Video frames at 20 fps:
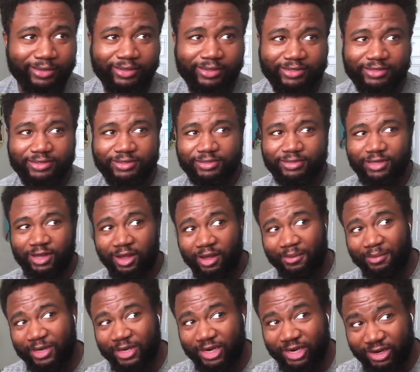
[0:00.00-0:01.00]
This is
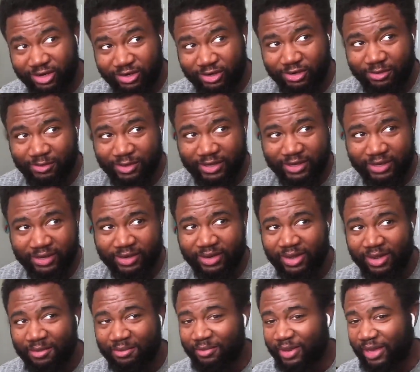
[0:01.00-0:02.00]
Tom McDonald, man.
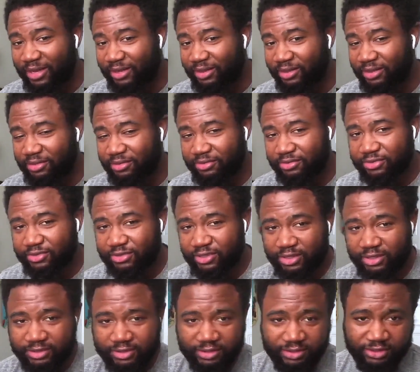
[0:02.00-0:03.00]
Mac Lethal
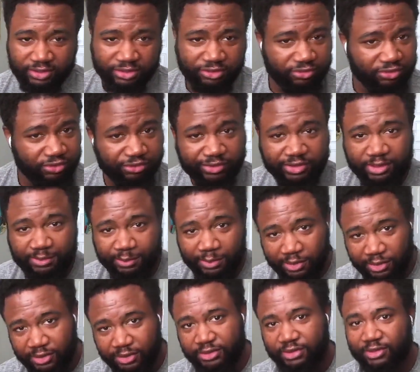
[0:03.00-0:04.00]
sucks. This is the
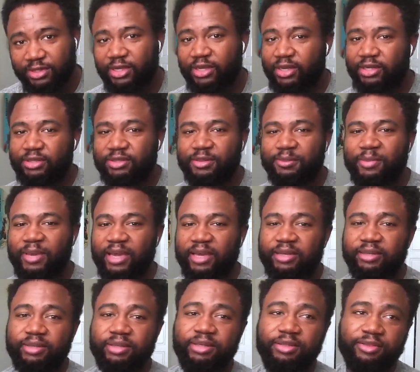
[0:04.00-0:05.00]
response to
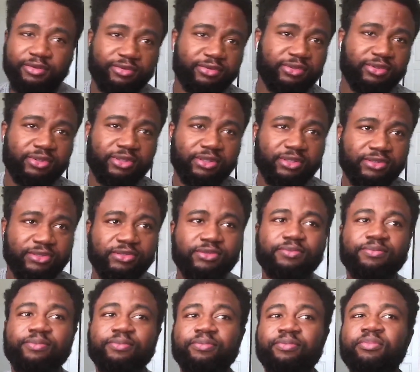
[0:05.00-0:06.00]
Mac Lethal's diss.
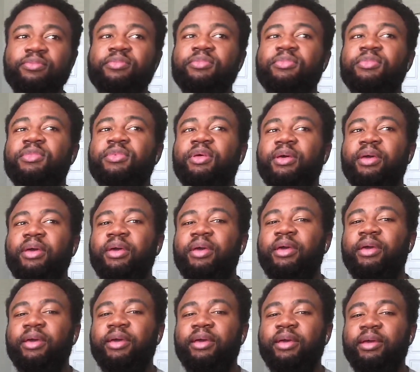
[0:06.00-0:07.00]

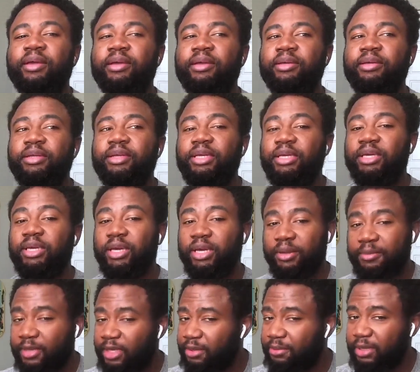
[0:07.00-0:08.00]
And yeah,
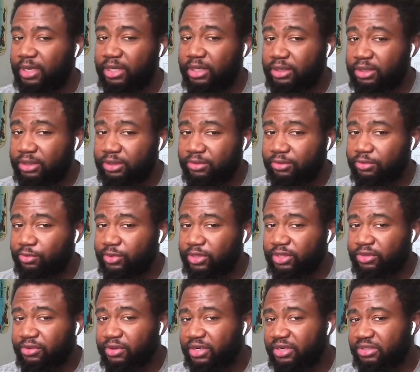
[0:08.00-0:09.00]
man, Mac Lethal
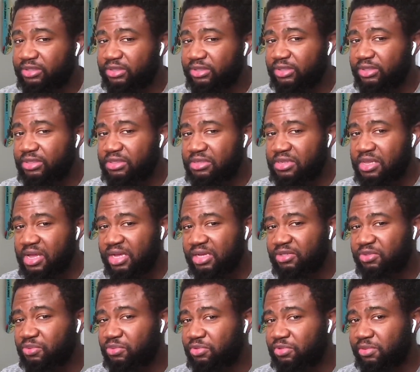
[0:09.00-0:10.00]
went crazy in the
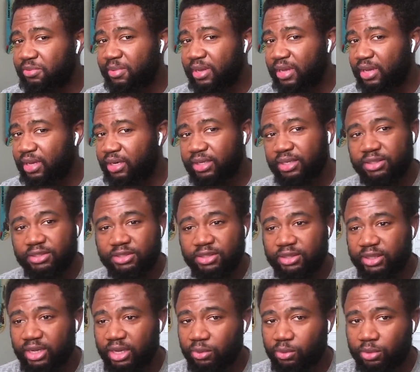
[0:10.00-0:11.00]
last one, man. He
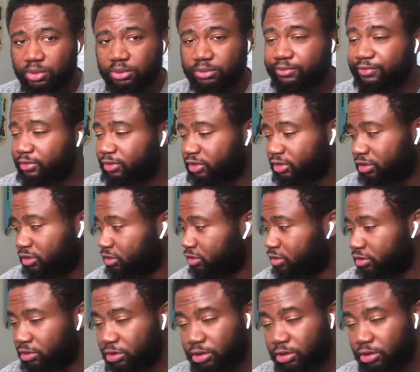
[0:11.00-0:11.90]
took that one for sure.